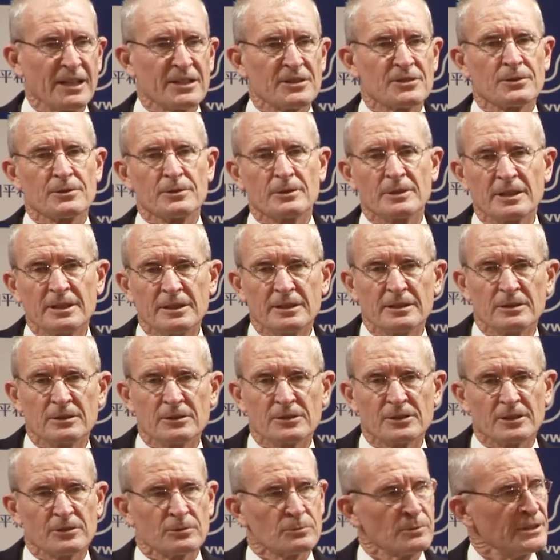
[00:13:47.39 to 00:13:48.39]
last 30
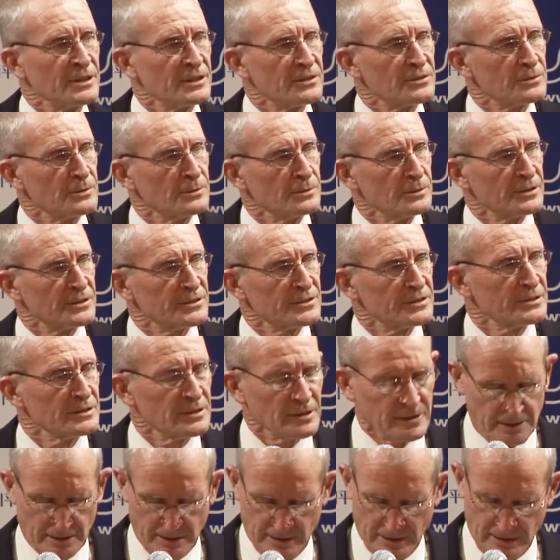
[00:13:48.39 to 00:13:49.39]
years has run its course.
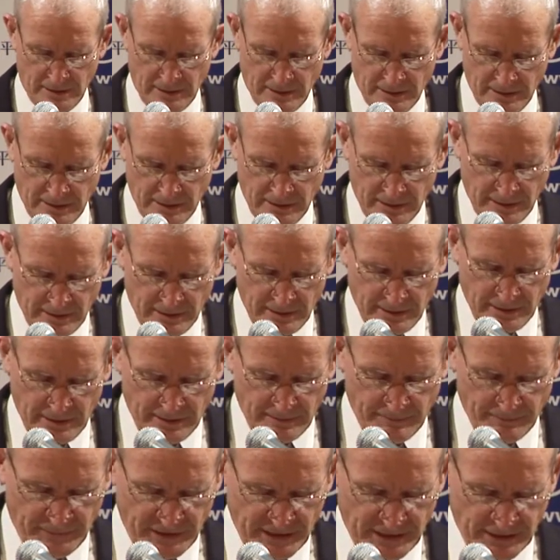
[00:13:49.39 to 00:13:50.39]

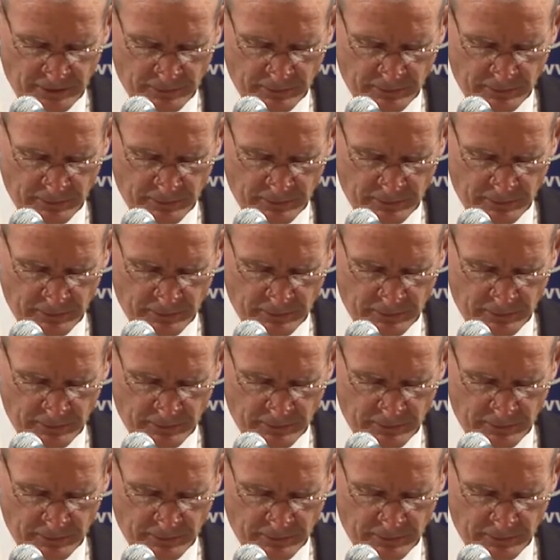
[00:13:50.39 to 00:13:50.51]
It